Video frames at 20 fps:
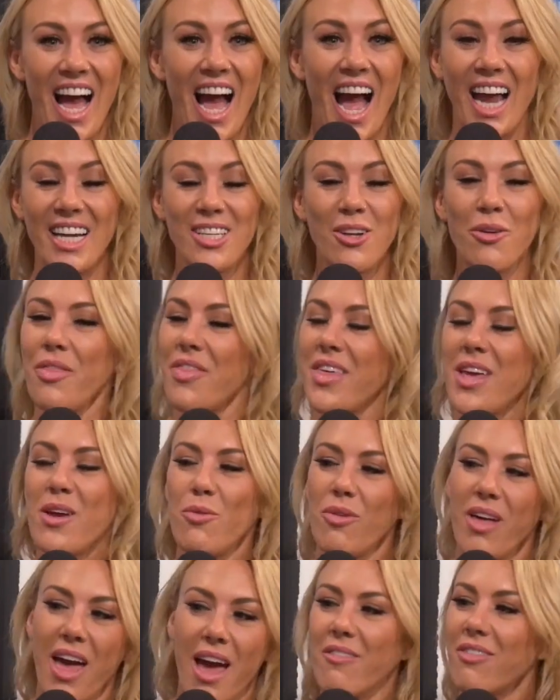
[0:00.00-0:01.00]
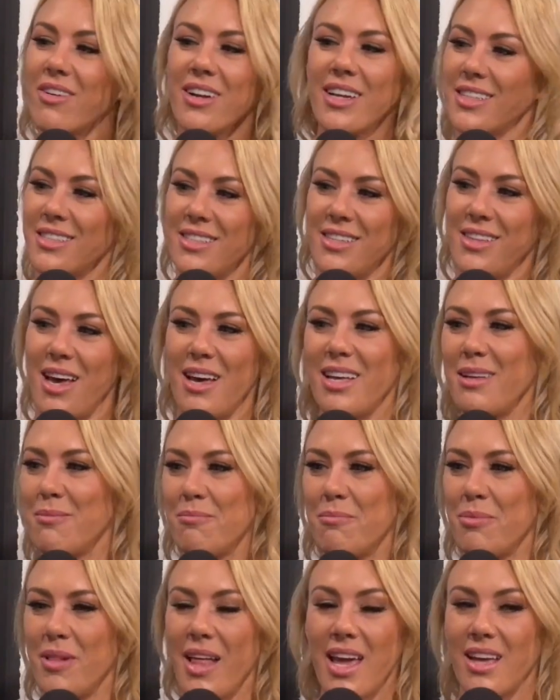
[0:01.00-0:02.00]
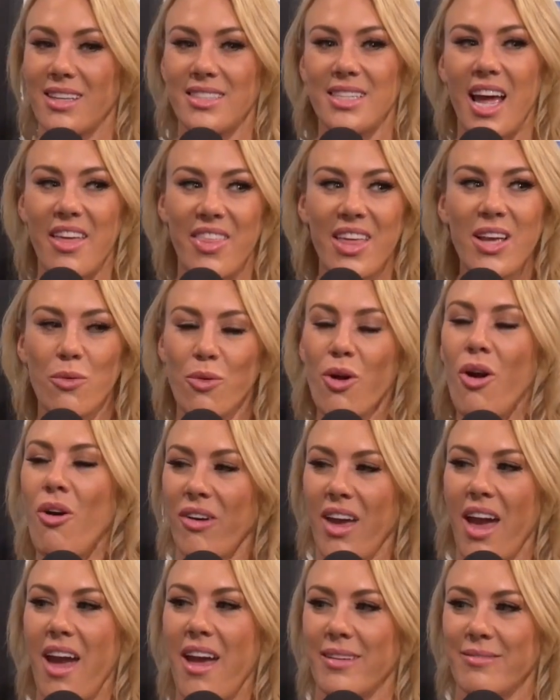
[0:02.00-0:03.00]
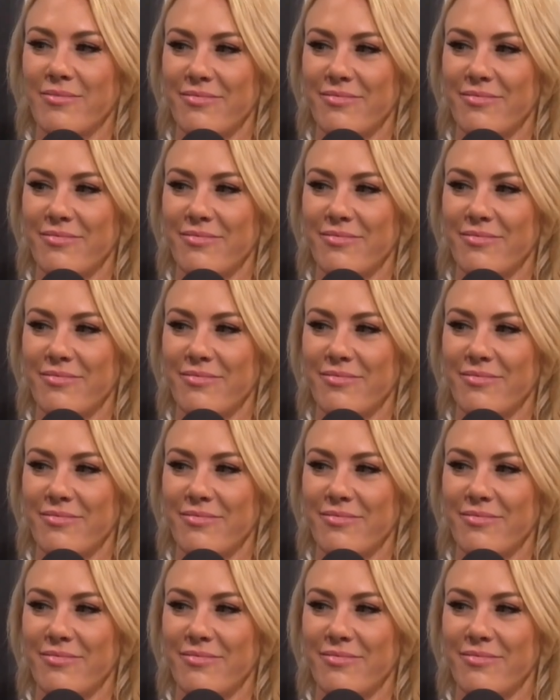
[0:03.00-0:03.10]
I don't think we'll ever get to that. I don't place. either. I think we're okay.